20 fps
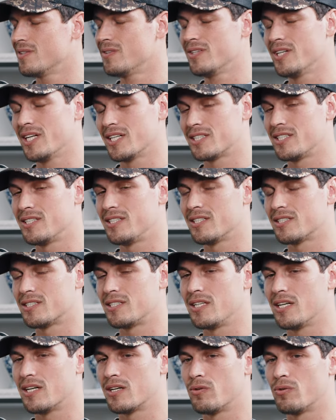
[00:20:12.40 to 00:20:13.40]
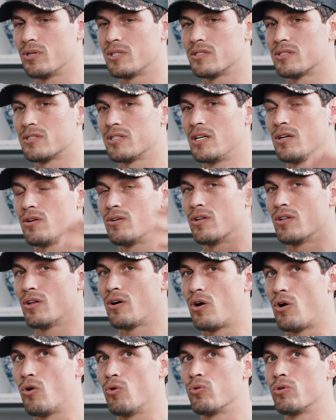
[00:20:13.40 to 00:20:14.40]
not actually just the younger ones. A lot of
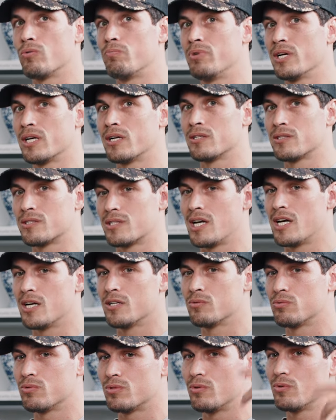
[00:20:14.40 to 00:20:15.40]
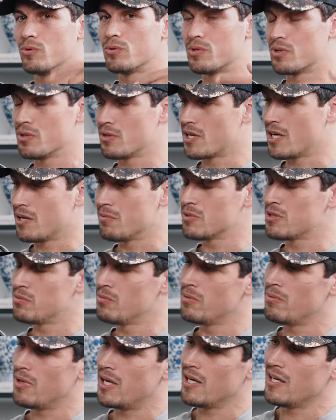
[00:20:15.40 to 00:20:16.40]
the older, bigger stars would also come
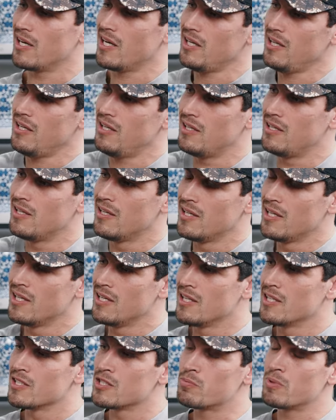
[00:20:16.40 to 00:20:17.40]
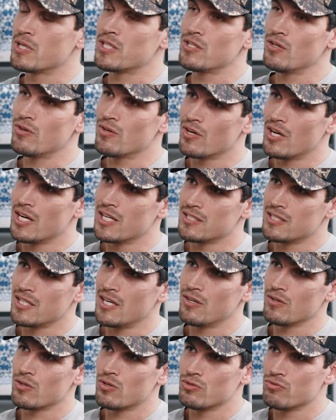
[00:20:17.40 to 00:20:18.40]
to me like, "Hey," especially on nights
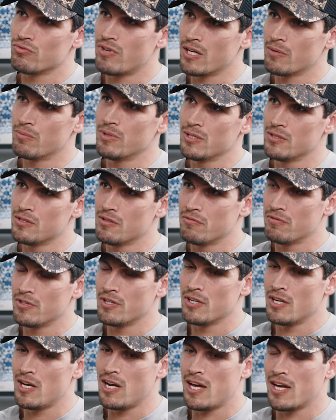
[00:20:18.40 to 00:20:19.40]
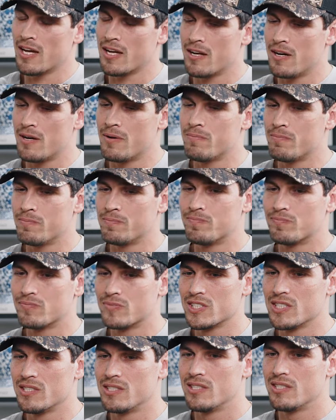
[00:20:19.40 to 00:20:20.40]
out because rugby is a very like um
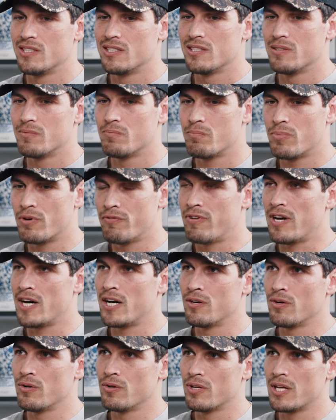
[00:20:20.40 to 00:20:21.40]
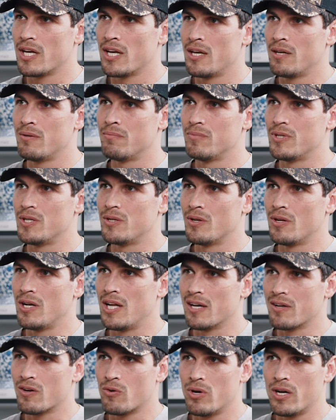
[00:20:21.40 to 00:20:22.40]
bravado game. Yeah. You know,
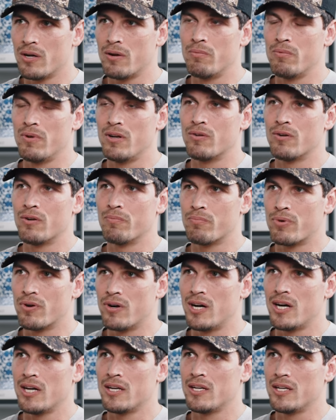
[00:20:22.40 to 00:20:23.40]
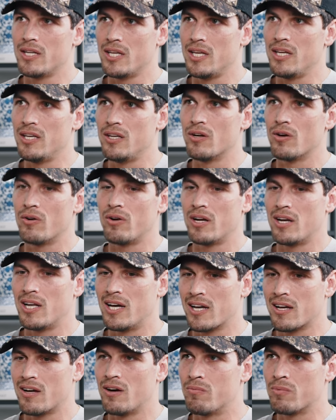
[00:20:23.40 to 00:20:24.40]
like quite a lot of pride and ego yeah. and
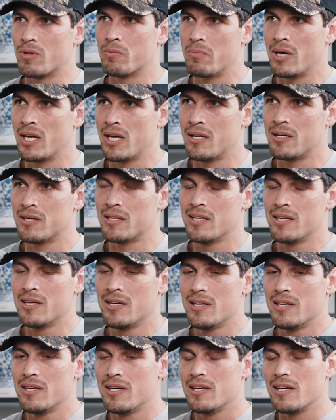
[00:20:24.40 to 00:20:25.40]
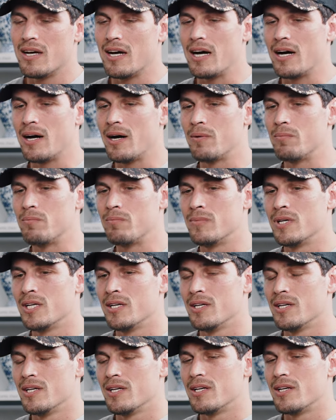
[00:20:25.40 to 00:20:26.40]
like on the man. Yeah. Um,
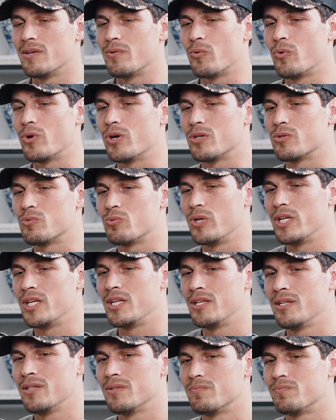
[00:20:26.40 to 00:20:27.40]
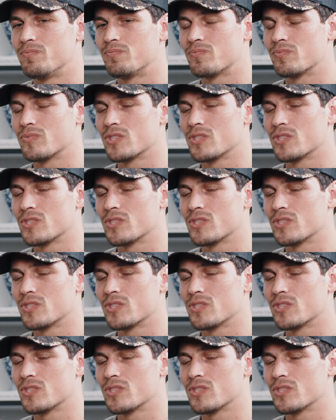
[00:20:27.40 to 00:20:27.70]
whereas when